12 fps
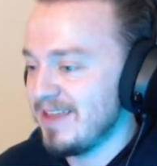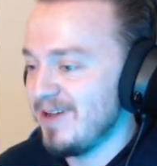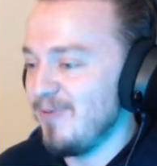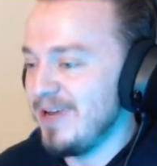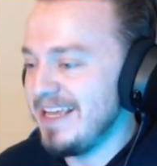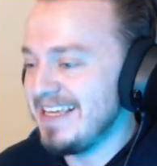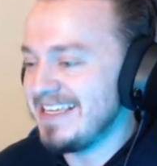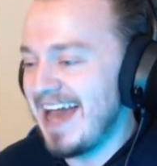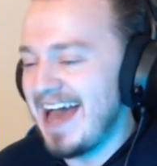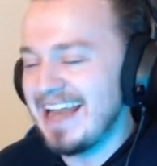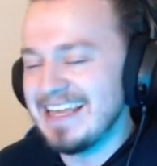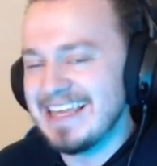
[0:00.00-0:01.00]
We
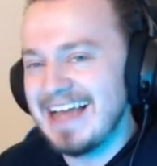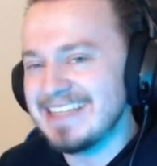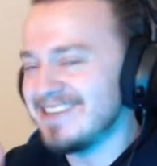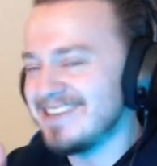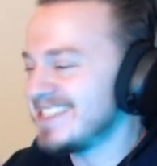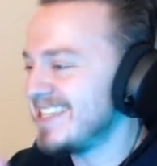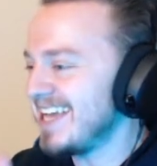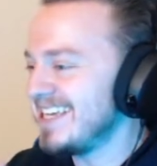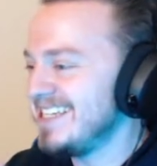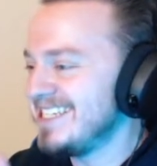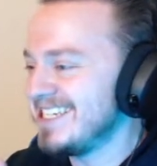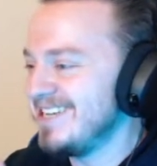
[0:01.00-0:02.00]
got it, guys. Our
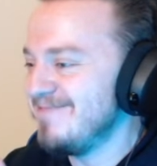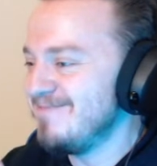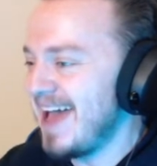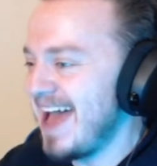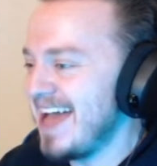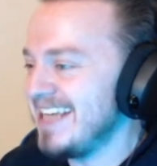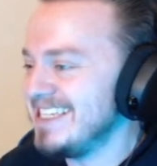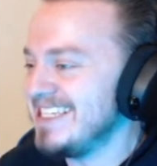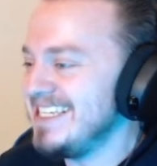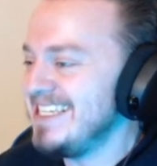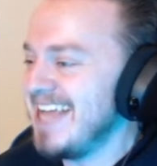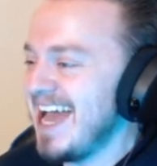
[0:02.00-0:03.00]
second gym badge.
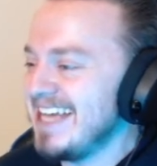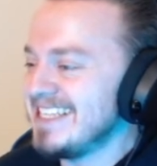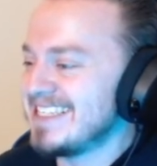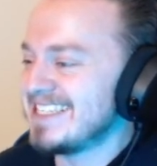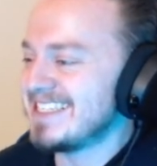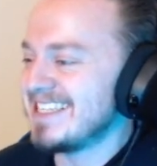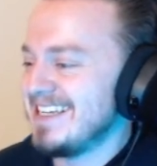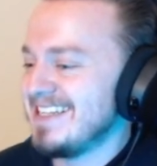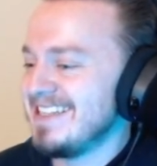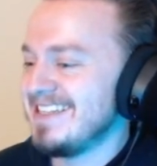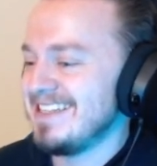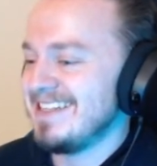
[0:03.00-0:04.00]
Yes!
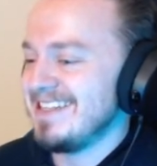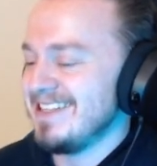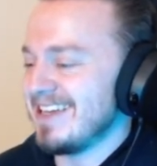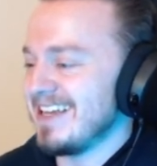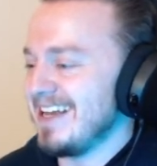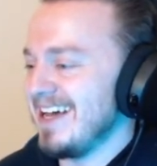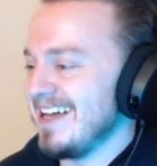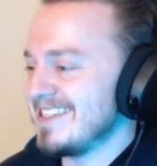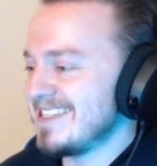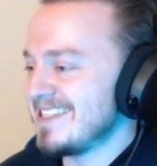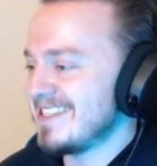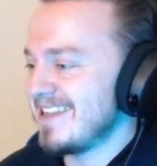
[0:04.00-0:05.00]
Look at us.